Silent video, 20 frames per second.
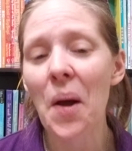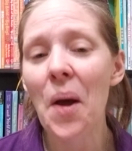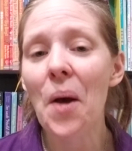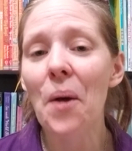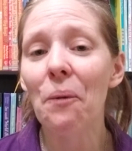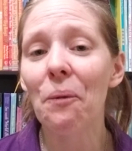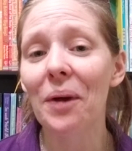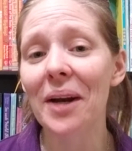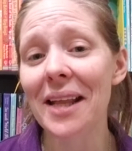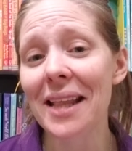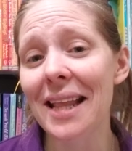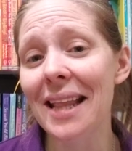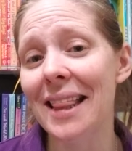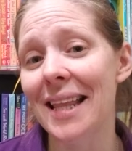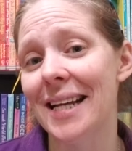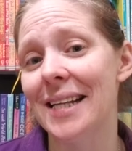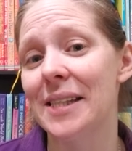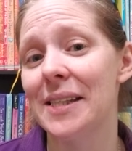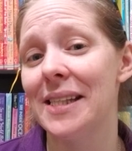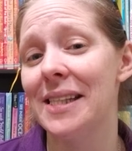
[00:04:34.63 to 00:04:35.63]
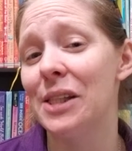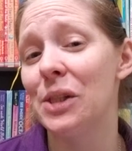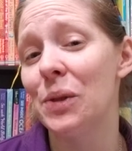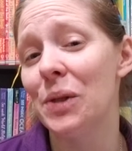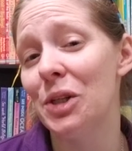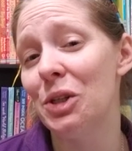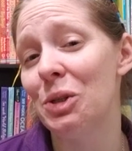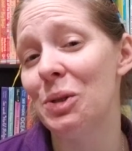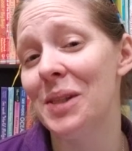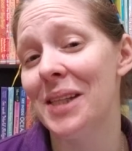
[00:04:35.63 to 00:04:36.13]
One of the things, as
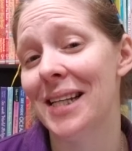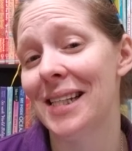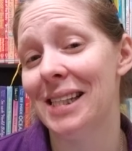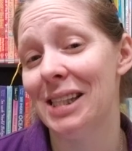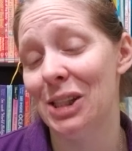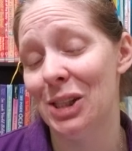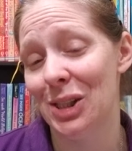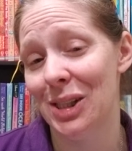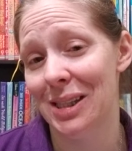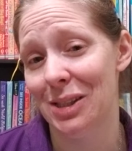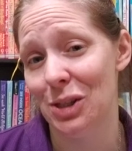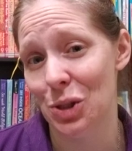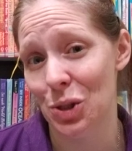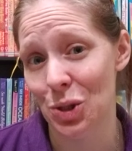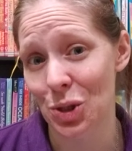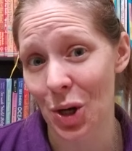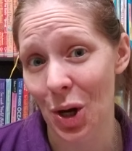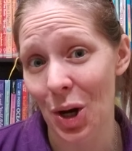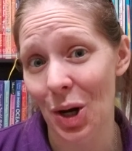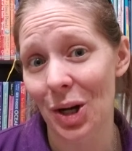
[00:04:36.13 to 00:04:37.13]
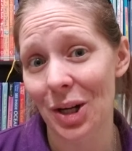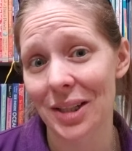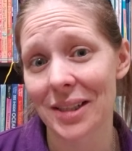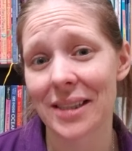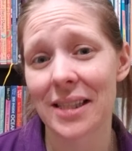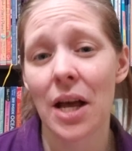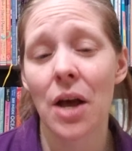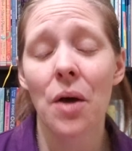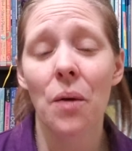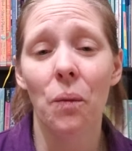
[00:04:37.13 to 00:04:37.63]
soon as you said dolls,
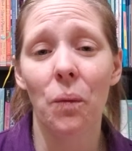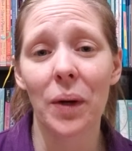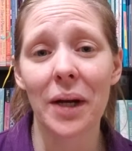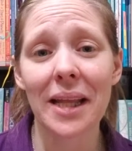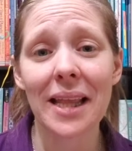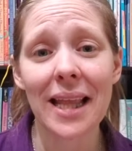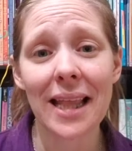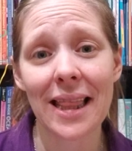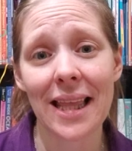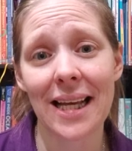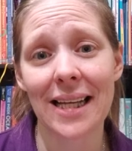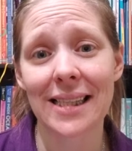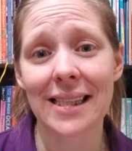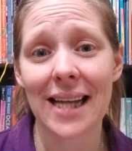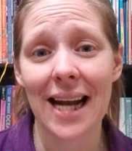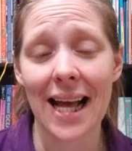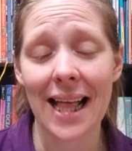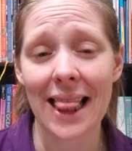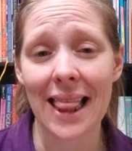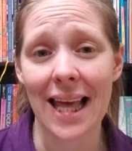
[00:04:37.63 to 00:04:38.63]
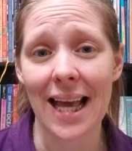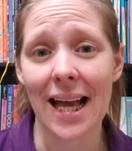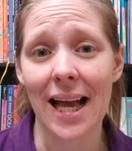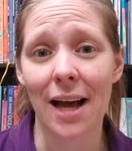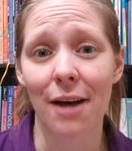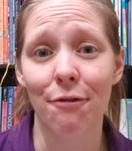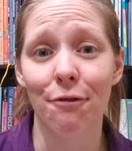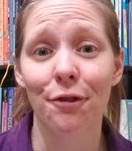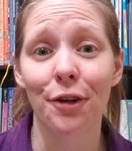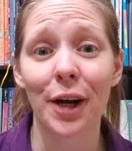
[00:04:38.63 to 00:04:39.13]
one of the things that I think
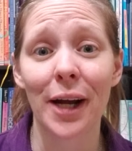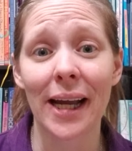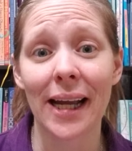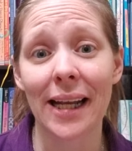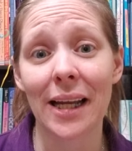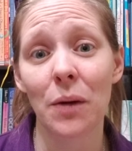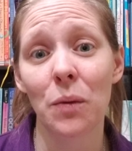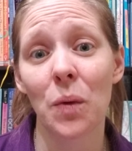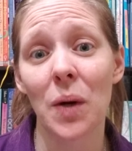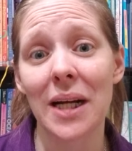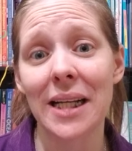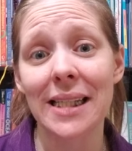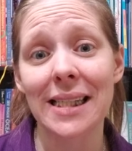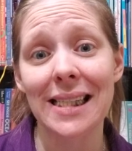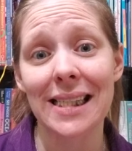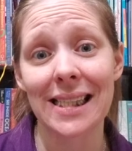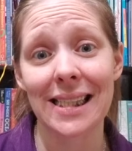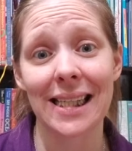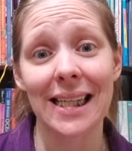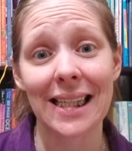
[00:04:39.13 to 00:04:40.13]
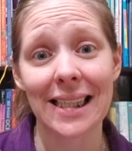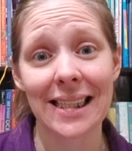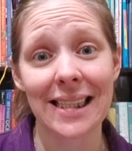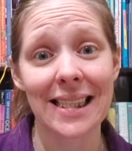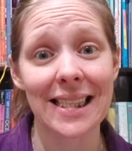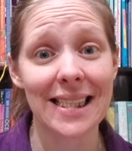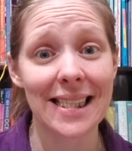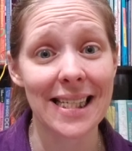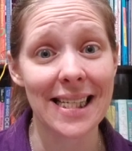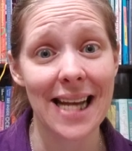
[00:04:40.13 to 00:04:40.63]
of for anyone 6
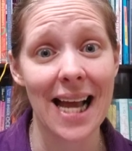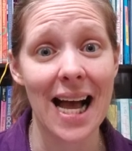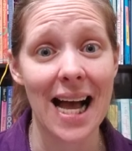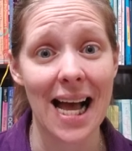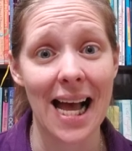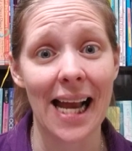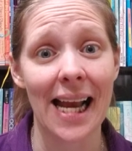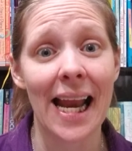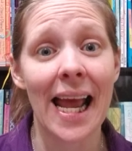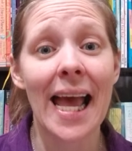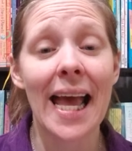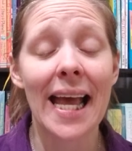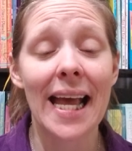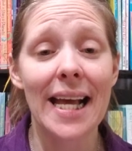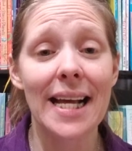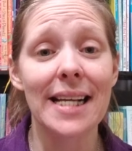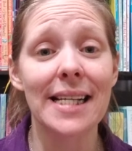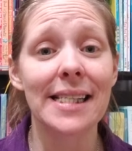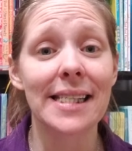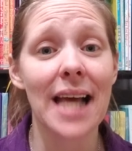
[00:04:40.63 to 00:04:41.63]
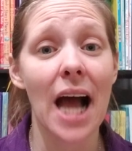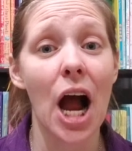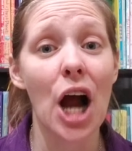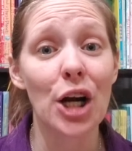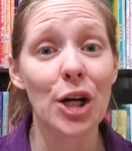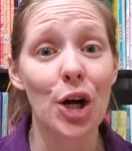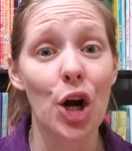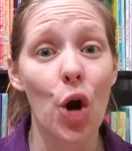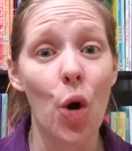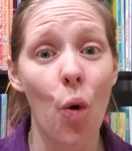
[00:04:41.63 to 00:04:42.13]
to 9 is
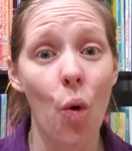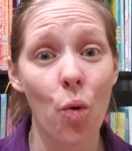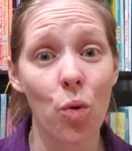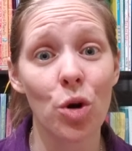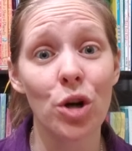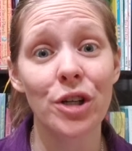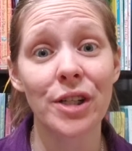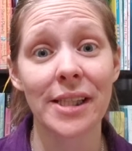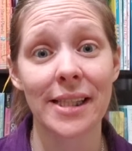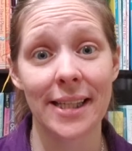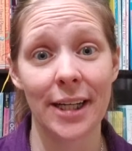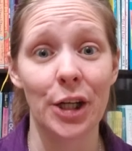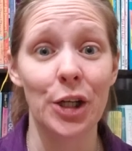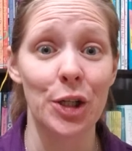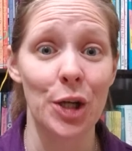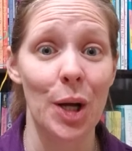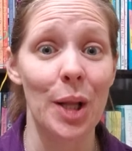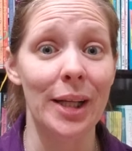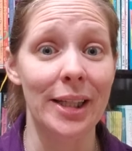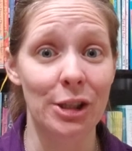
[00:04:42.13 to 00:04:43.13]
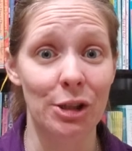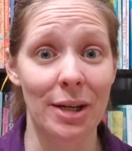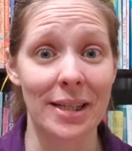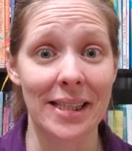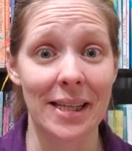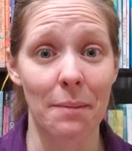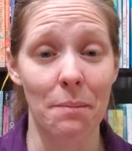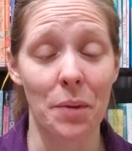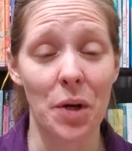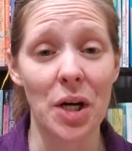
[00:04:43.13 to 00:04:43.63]
our older sticker Dolly
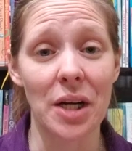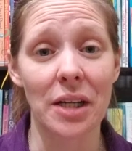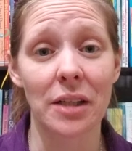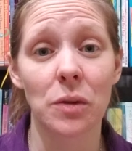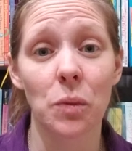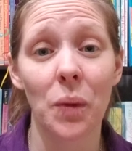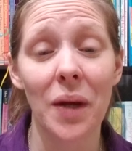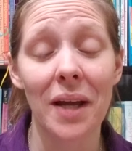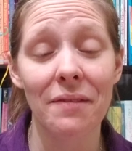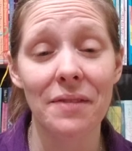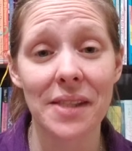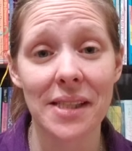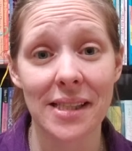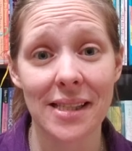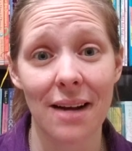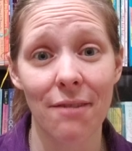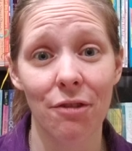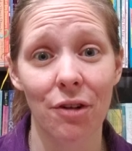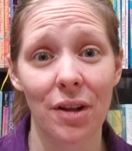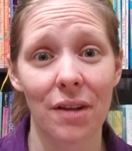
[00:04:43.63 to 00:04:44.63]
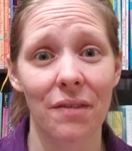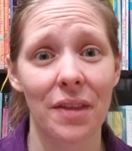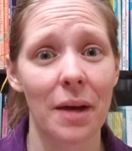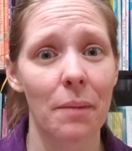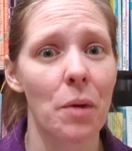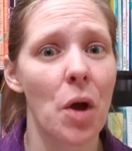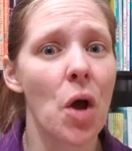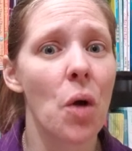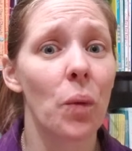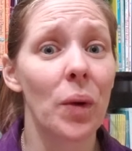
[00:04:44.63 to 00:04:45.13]
dressing books. We have several of
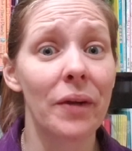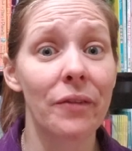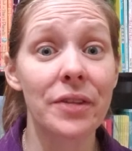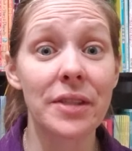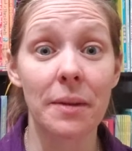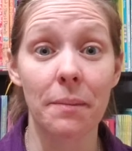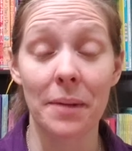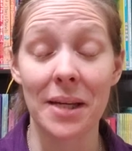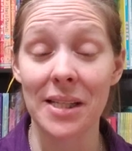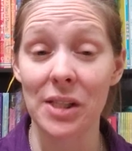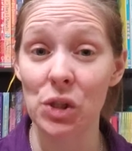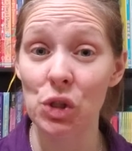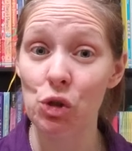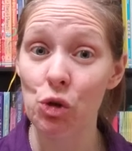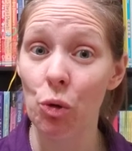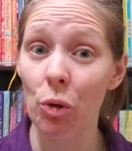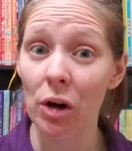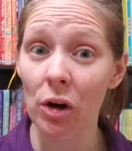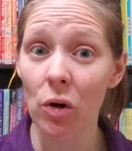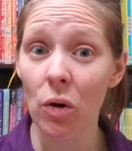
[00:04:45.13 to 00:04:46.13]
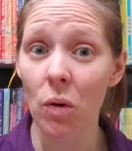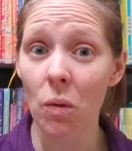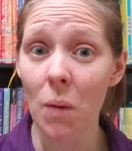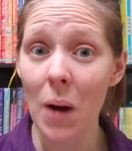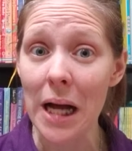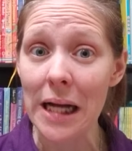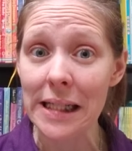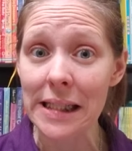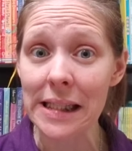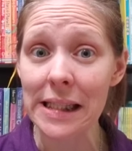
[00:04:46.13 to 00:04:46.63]
them. We have some historical
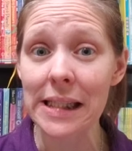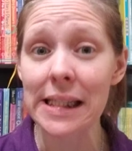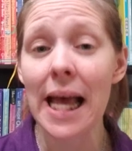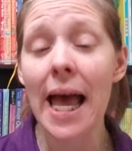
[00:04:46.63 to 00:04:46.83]
ones